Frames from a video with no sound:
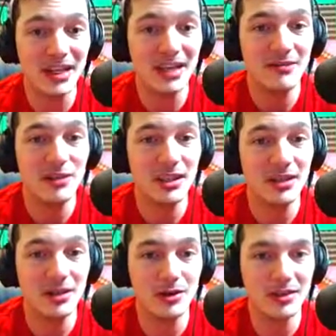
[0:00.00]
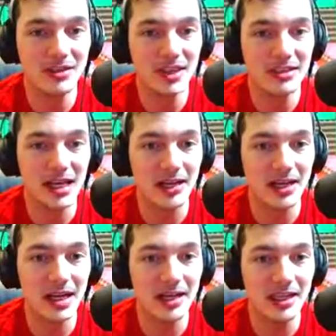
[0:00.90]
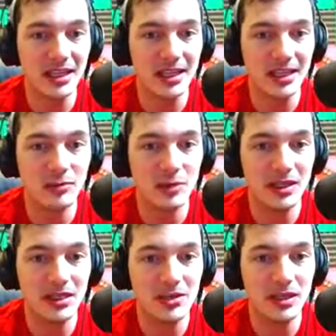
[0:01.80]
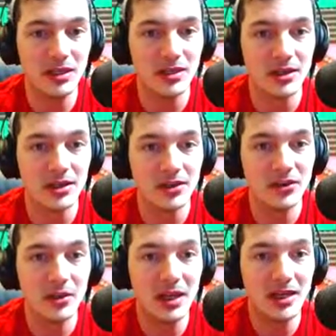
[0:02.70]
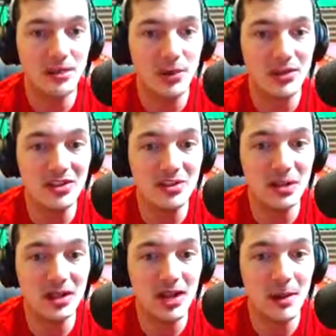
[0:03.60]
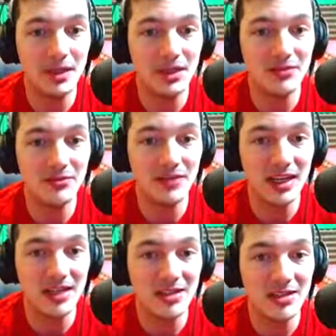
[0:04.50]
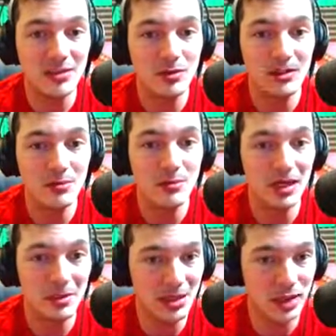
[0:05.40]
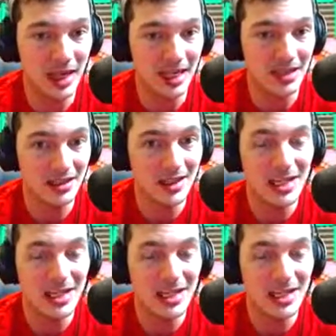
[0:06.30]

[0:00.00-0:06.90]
If we can... No, it's not down. Hang on. What are we going to do here? So we got the poison spell. I'm going to defend with the baby dragon.